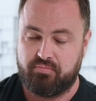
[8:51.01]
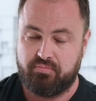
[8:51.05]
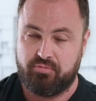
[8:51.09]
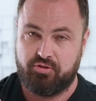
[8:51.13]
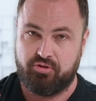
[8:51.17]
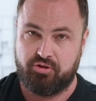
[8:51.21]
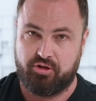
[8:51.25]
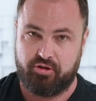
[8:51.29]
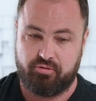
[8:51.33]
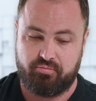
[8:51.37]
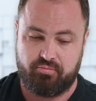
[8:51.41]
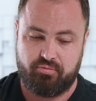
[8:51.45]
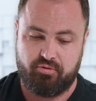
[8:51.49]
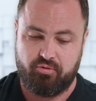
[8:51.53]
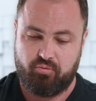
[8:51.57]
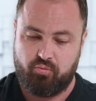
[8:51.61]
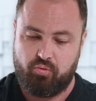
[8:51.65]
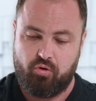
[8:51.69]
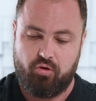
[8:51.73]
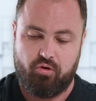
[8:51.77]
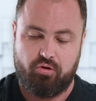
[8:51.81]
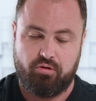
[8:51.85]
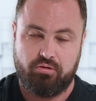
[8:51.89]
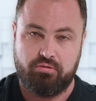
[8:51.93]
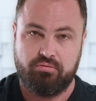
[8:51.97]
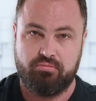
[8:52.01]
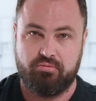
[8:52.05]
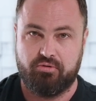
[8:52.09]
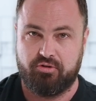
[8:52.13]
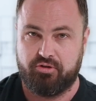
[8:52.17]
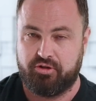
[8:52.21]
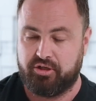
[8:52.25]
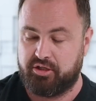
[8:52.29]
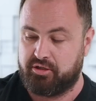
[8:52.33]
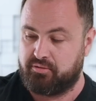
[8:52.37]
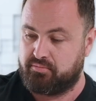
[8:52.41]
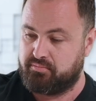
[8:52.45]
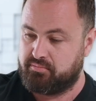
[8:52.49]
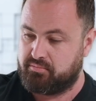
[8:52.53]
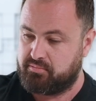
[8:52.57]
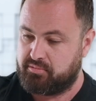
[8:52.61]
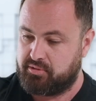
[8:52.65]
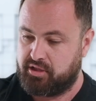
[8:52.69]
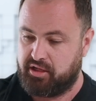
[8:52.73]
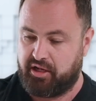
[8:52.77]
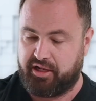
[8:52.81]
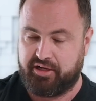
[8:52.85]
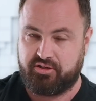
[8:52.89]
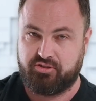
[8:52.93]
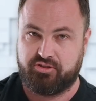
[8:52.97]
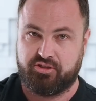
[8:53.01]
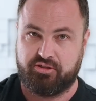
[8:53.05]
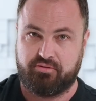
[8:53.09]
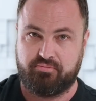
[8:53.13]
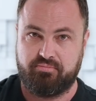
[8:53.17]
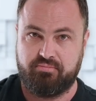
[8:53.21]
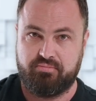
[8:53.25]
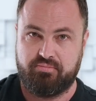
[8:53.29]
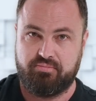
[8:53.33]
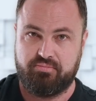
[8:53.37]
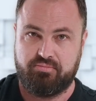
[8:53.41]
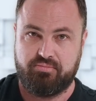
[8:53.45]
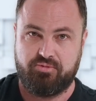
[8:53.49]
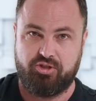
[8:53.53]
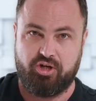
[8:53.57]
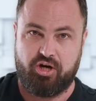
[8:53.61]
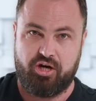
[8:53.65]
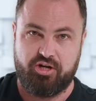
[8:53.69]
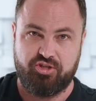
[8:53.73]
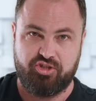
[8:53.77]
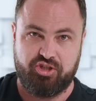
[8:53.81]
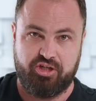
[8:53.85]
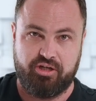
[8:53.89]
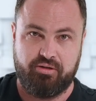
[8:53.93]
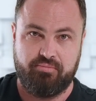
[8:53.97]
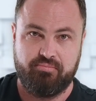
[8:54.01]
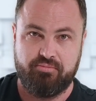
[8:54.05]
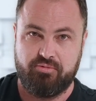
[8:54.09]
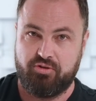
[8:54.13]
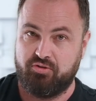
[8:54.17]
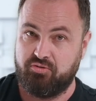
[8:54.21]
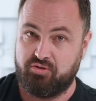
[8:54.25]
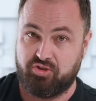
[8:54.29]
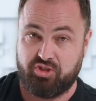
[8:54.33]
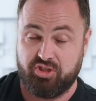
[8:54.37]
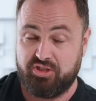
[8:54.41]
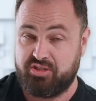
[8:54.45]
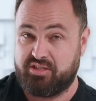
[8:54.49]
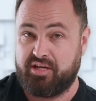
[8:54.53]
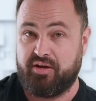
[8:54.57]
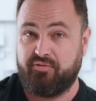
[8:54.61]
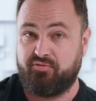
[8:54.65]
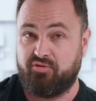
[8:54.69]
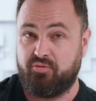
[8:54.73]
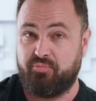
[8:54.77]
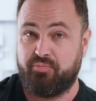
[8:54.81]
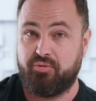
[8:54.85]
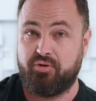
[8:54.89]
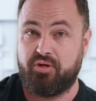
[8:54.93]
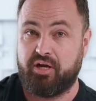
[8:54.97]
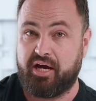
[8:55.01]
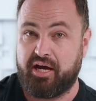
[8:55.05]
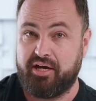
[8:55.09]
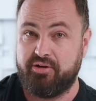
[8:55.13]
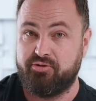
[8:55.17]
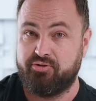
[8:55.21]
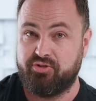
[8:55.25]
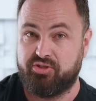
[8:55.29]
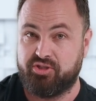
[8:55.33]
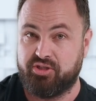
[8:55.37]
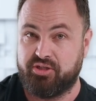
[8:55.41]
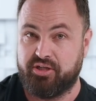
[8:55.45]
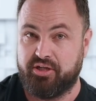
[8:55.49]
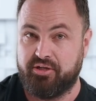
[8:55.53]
you know, the wall or an electric charger. You just have to put hydrogen